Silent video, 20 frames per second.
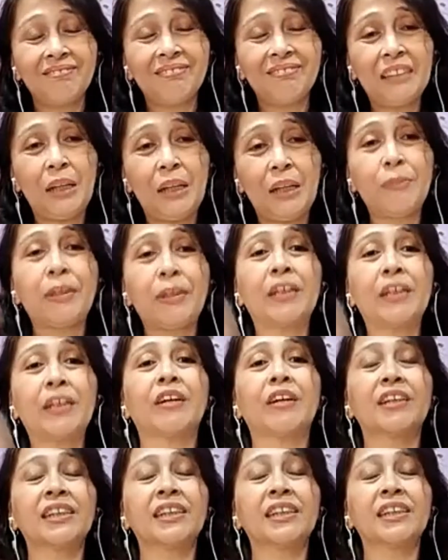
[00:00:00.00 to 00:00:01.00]

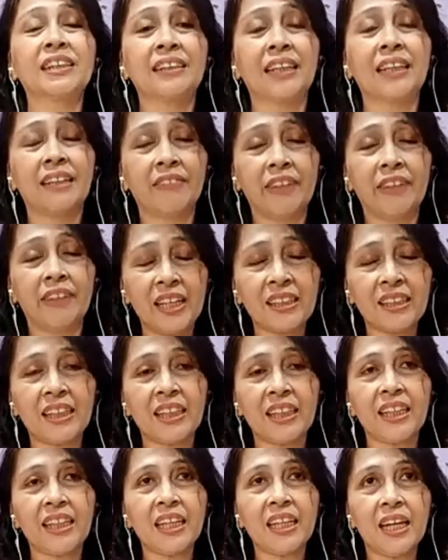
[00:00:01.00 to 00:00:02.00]
because the
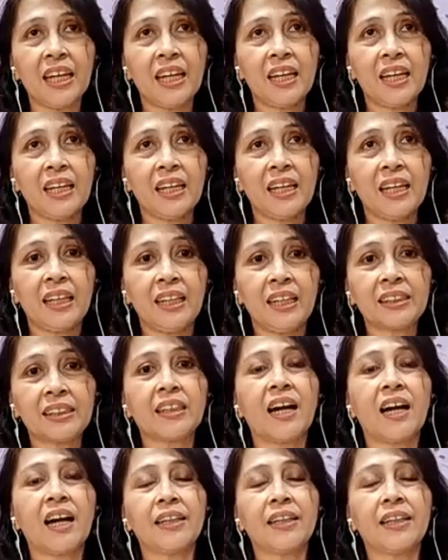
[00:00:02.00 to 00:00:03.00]
Reiki is a
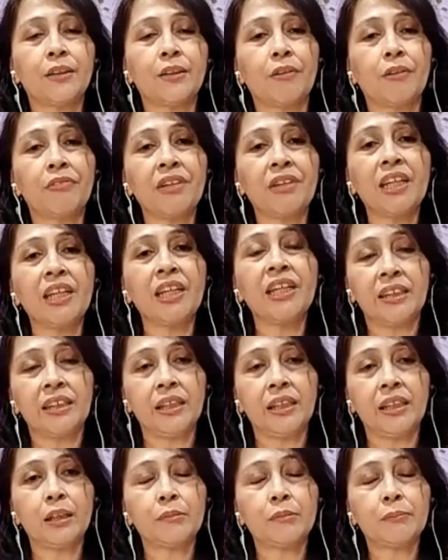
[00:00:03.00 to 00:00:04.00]
kind of
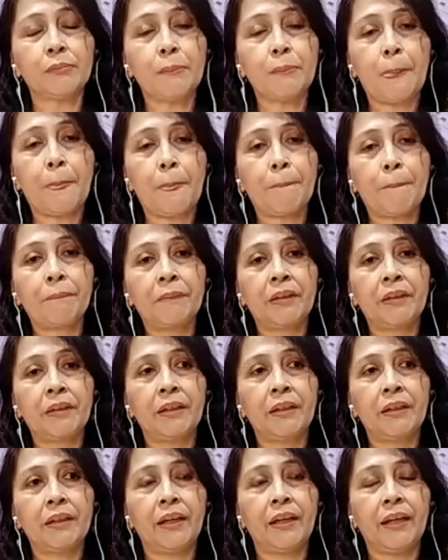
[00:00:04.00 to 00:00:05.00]
healing
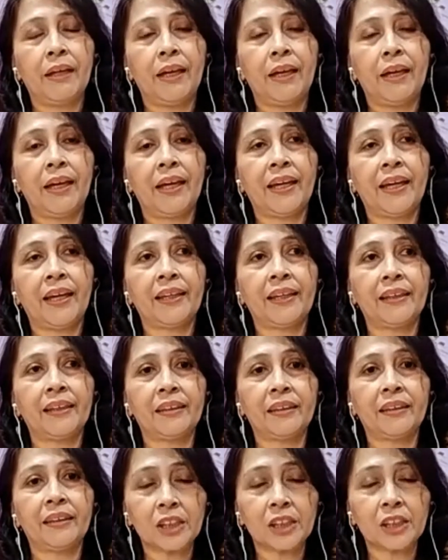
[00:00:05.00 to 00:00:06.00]

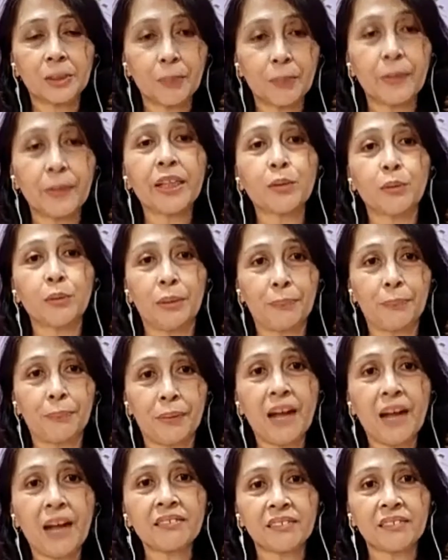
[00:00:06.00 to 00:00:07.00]
and a spiritual
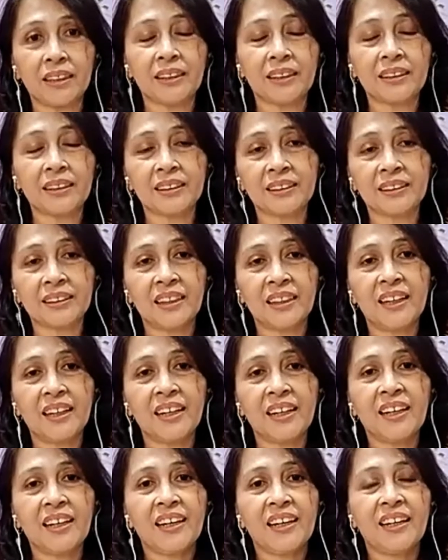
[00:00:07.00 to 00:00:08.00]
practice
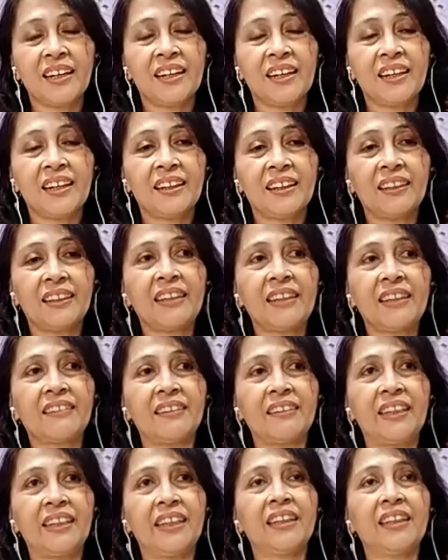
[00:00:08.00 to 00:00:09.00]
that
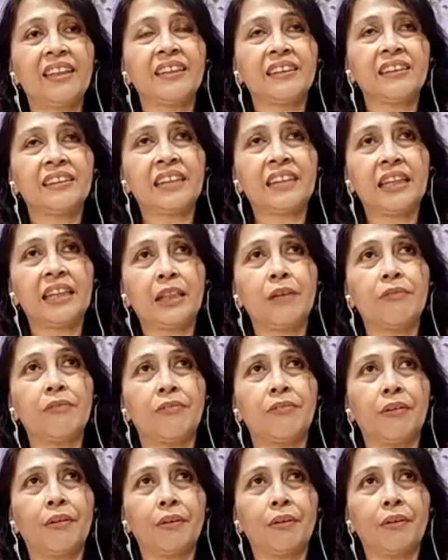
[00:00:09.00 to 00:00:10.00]

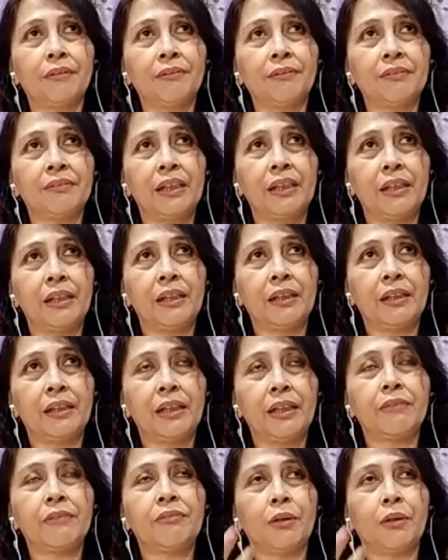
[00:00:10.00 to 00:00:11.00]

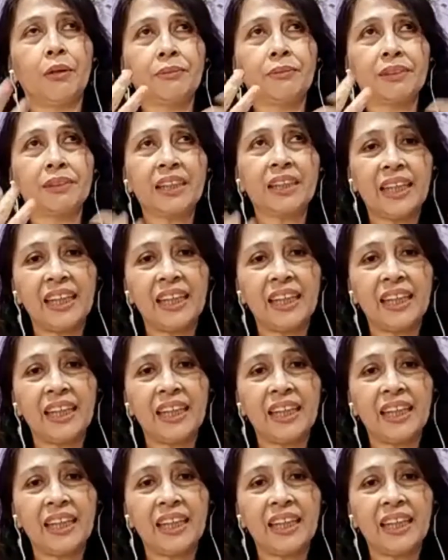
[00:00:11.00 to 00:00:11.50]
involves healing